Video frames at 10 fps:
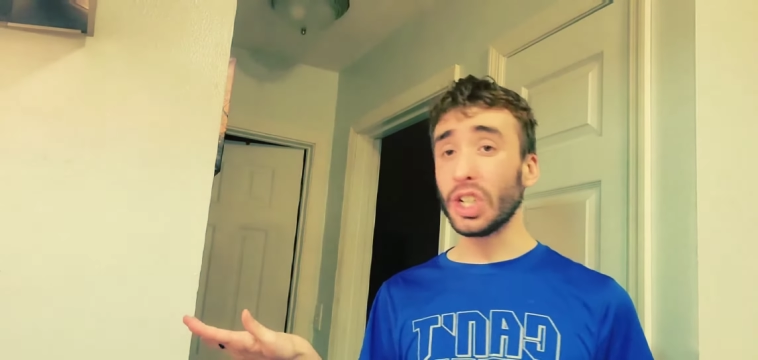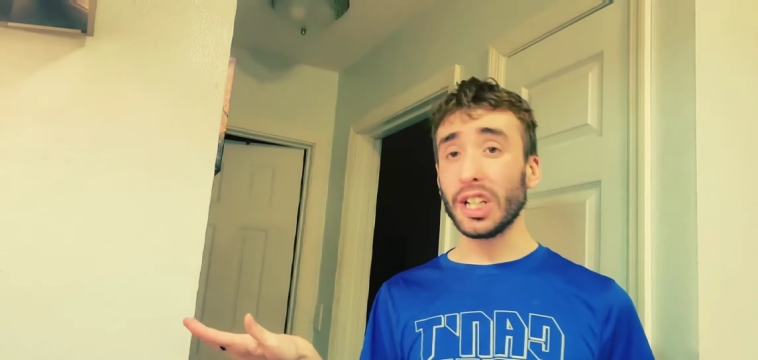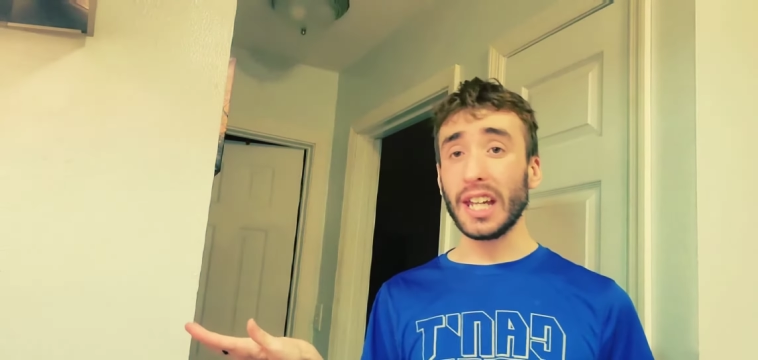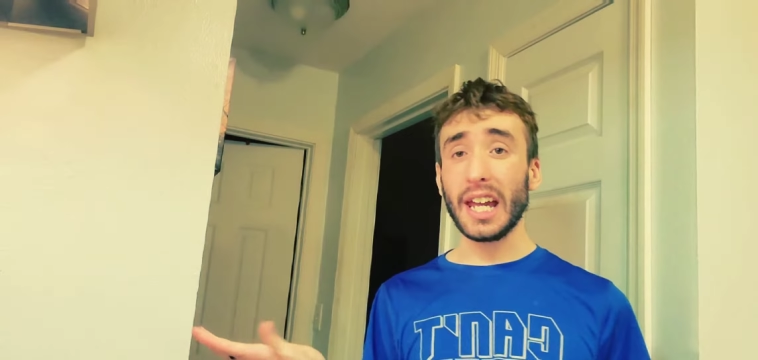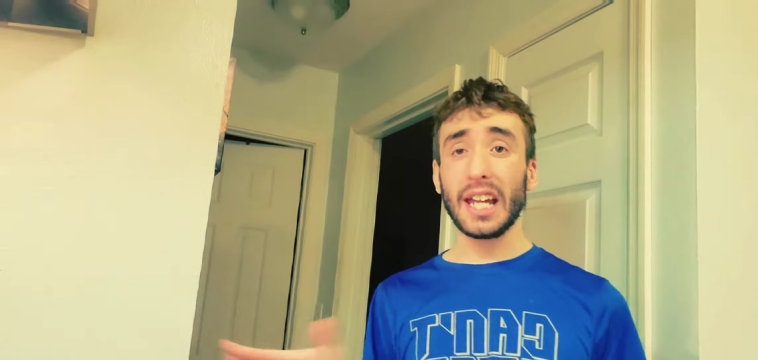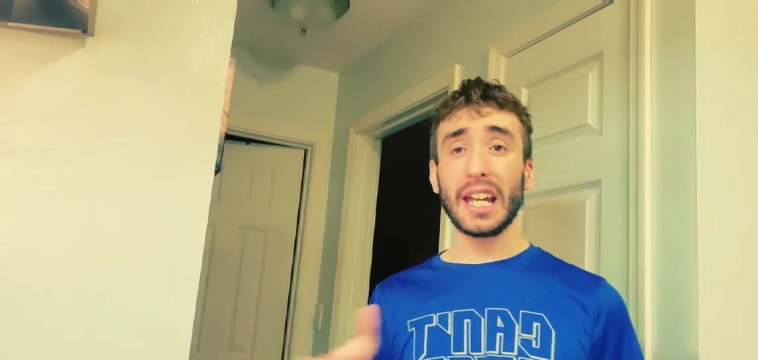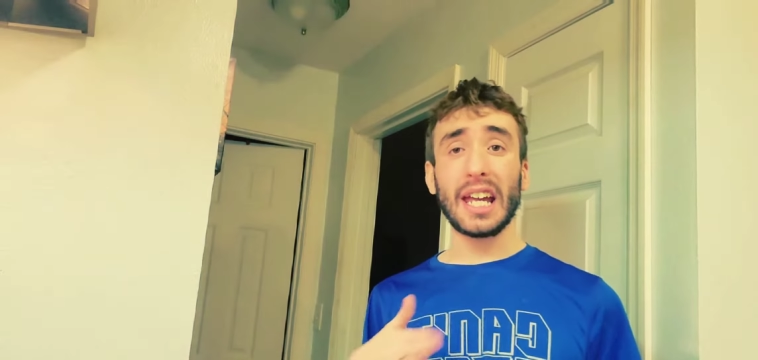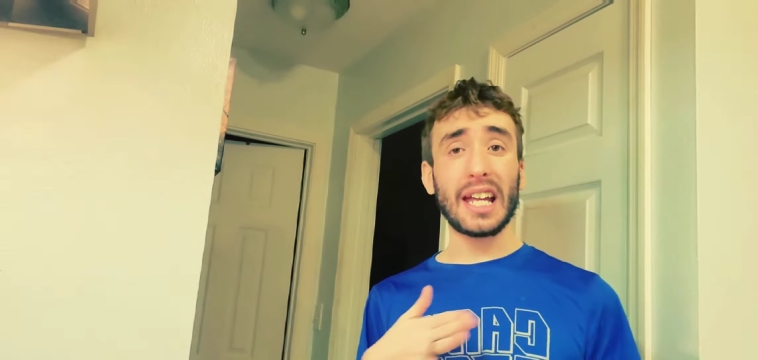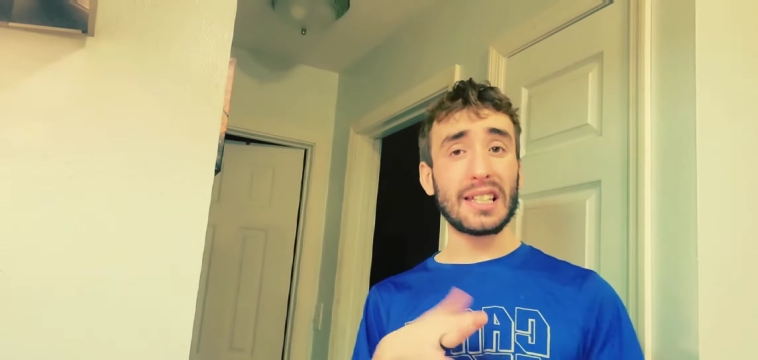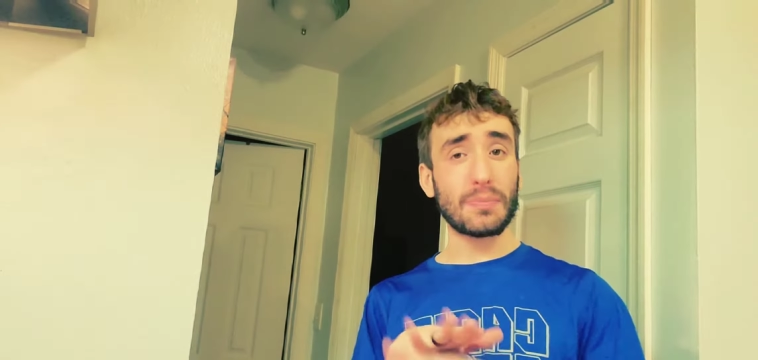cooking.
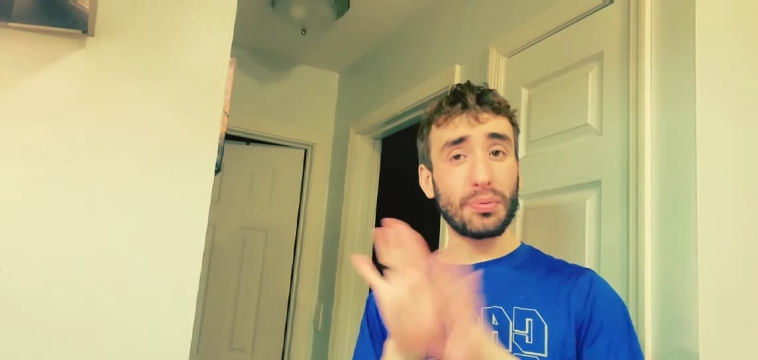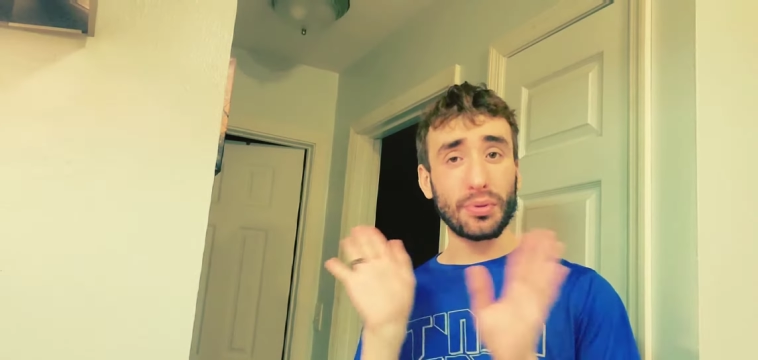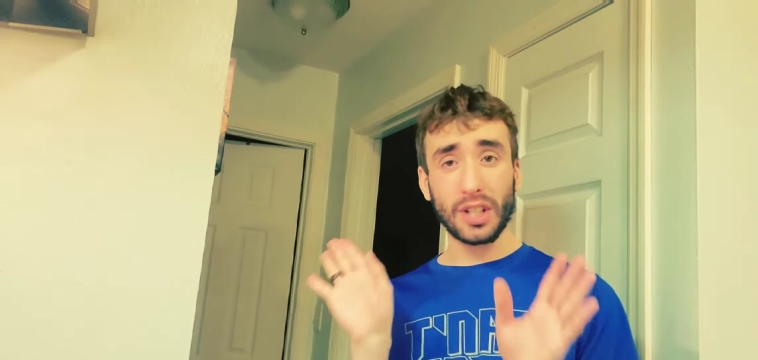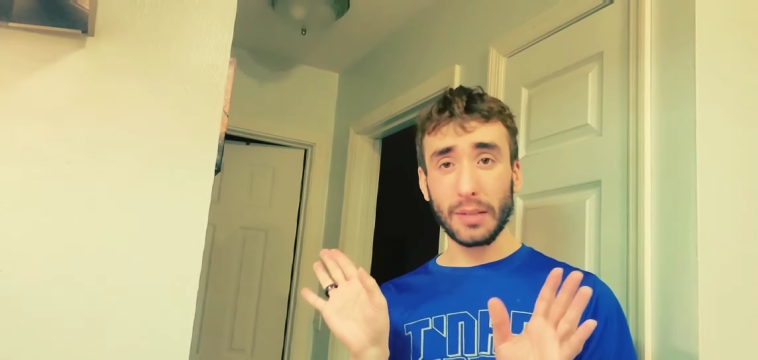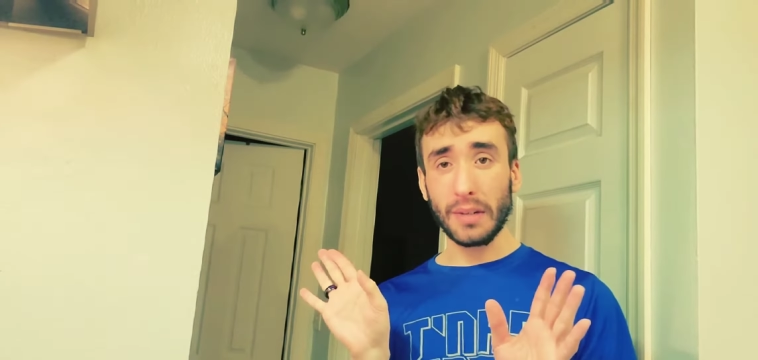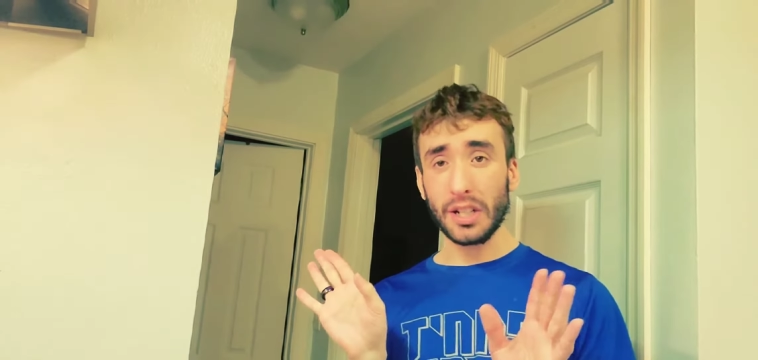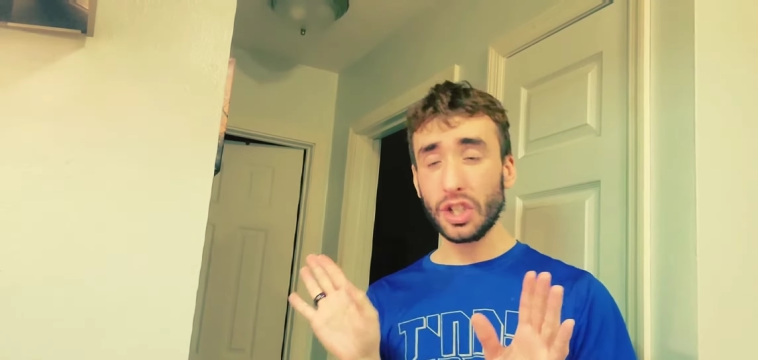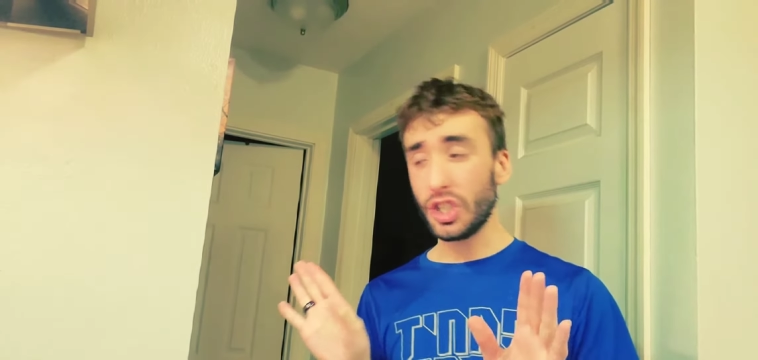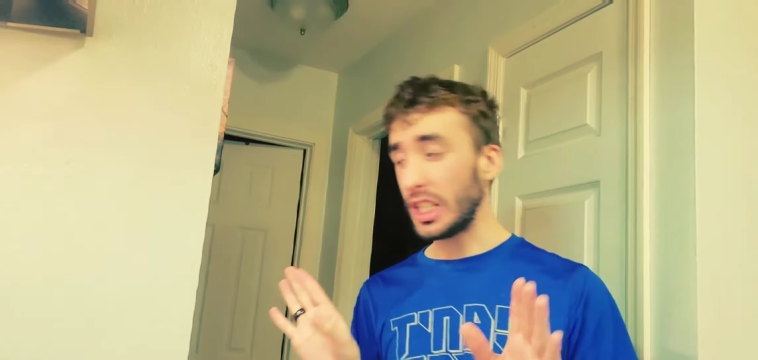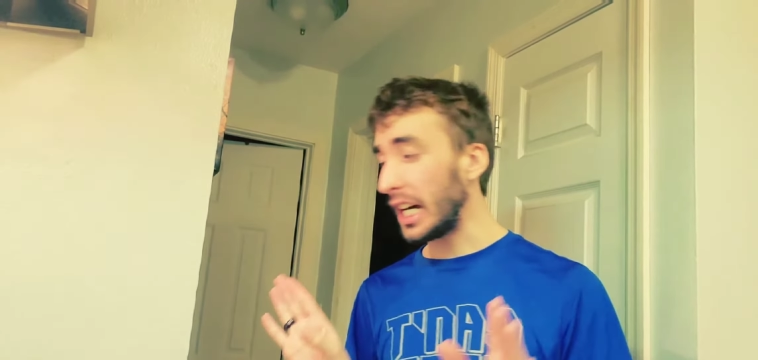It's pretty
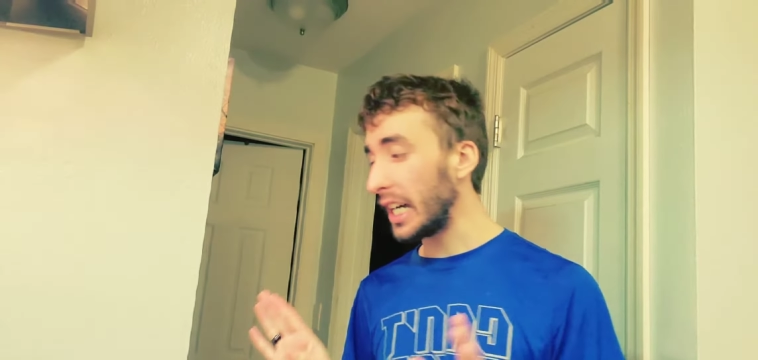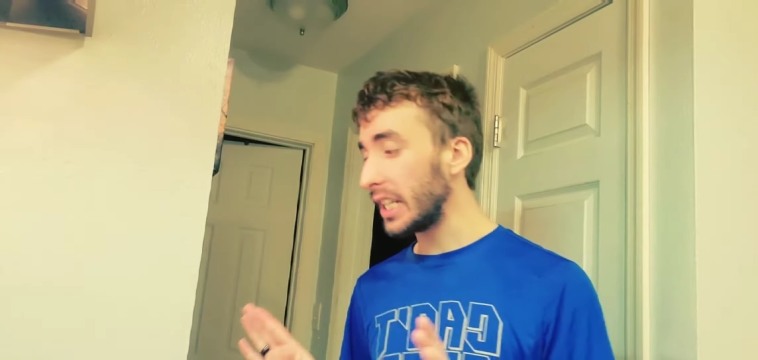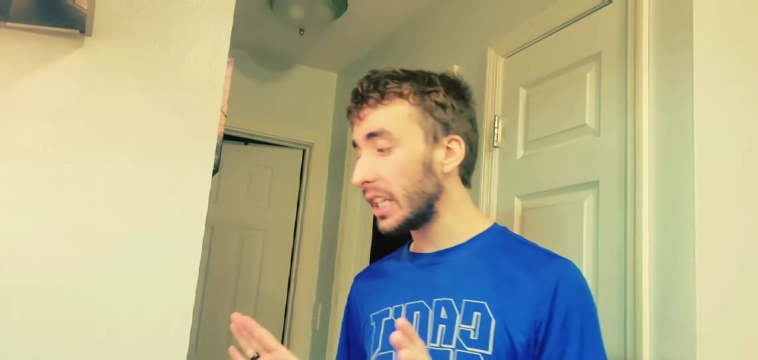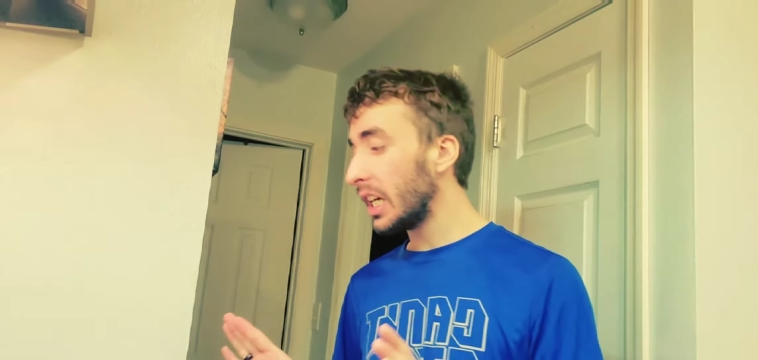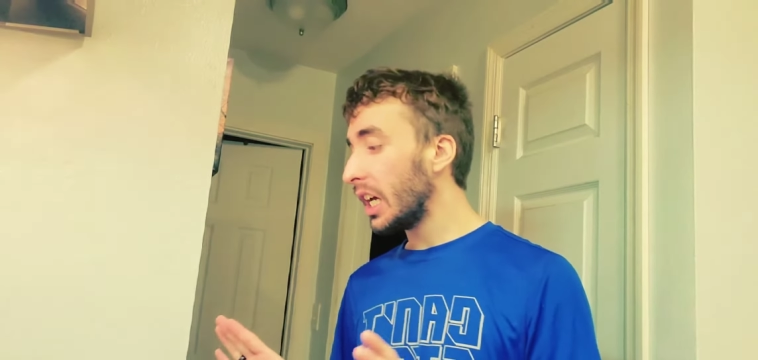much done.